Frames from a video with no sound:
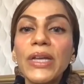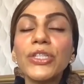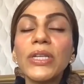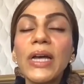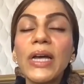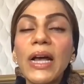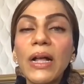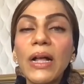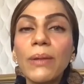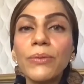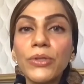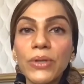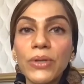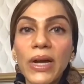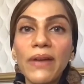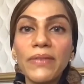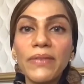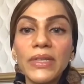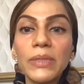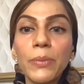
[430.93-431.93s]
to help
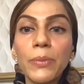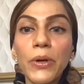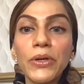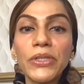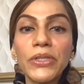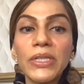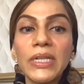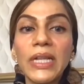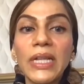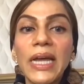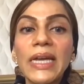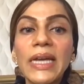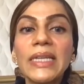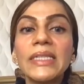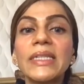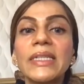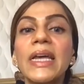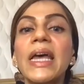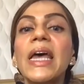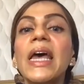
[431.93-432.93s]
drive this
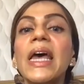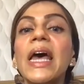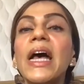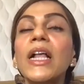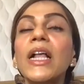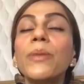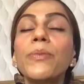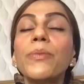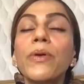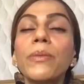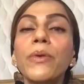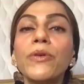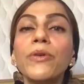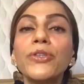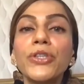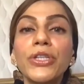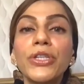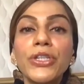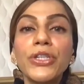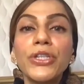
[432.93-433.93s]
personalized health
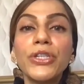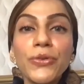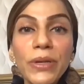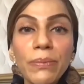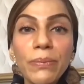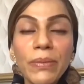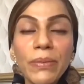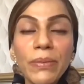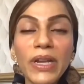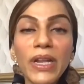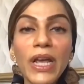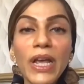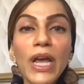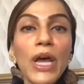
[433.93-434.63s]
promotion treatment,